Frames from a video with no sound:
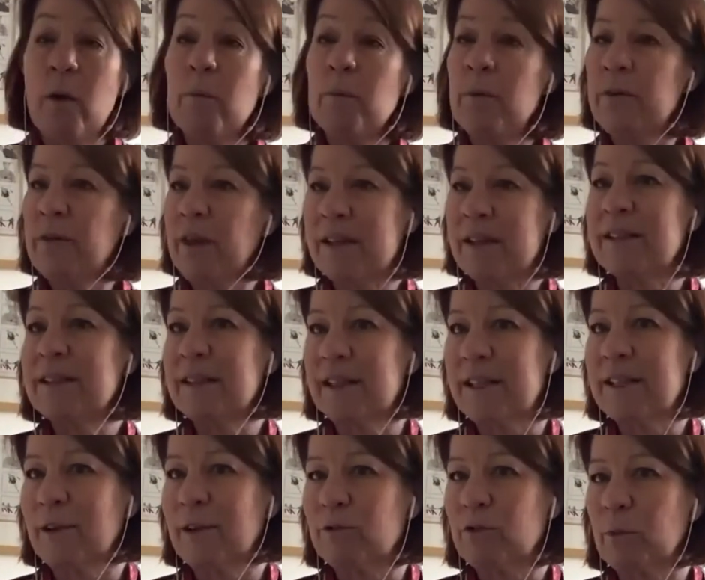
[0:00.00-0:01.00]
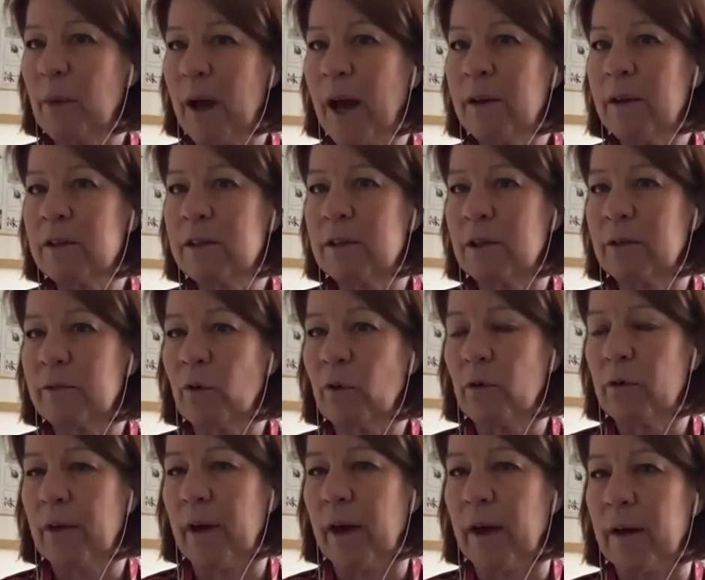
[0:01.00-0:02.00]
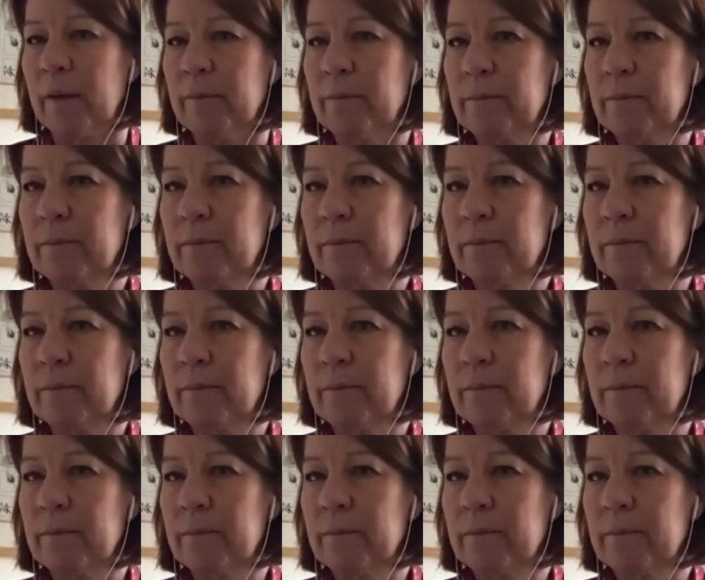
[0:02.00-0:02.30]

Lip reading: but that's £600 that you've got there.